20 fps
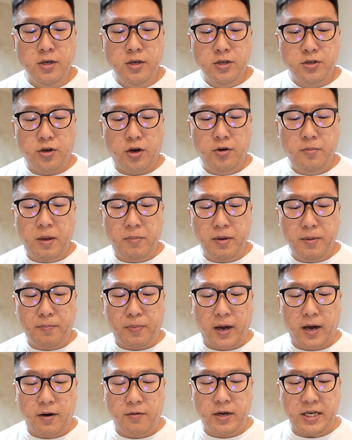So I remember
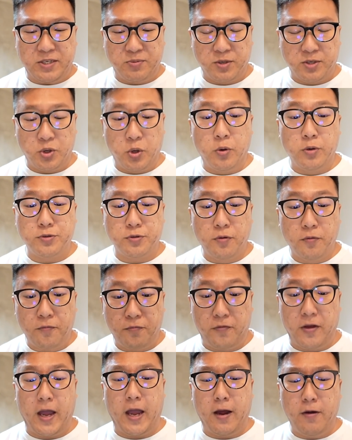Paras was also
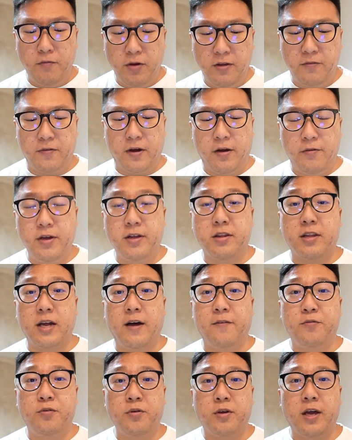very, very
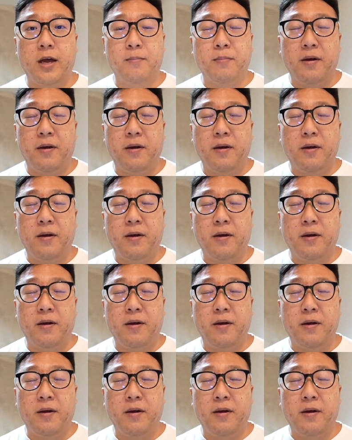tough to get.